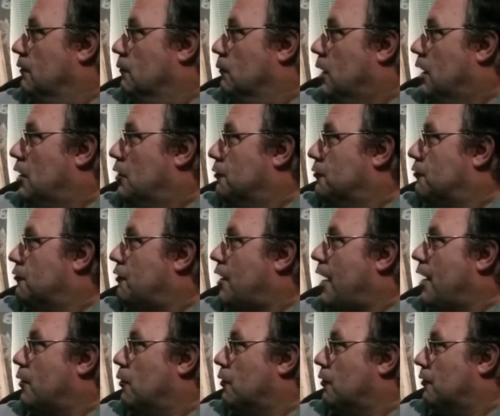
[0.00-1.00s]
well,
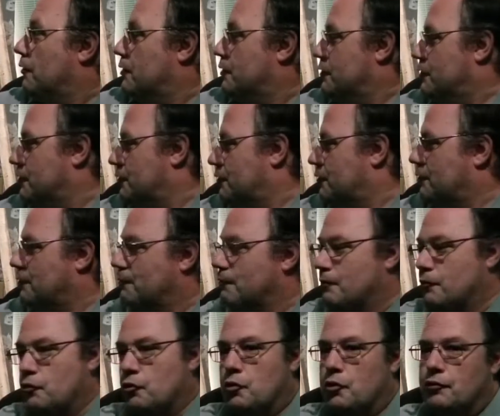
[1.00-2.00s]
Tower is
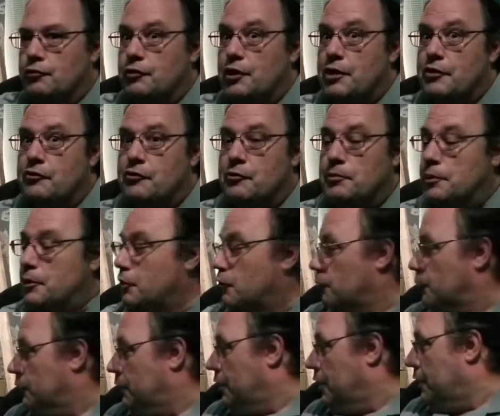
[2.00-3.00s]
sort of Flight Simulator
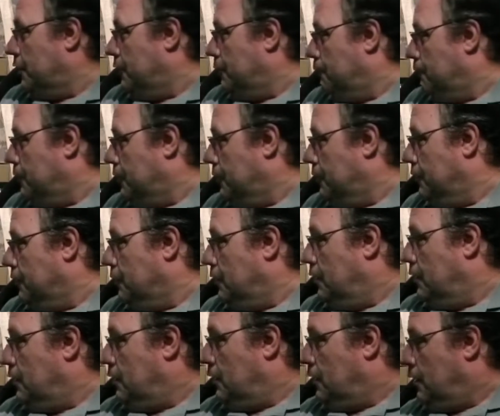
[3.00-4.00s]
related, but
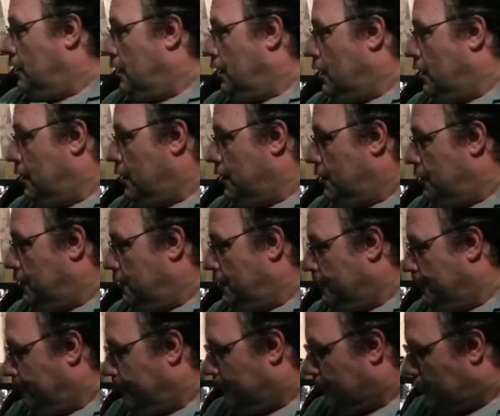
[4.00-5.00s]
uh,
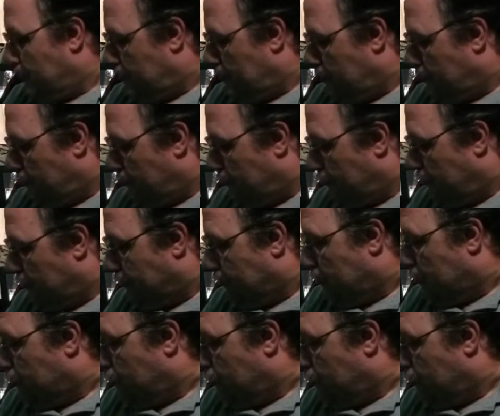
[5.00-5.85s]
stuff that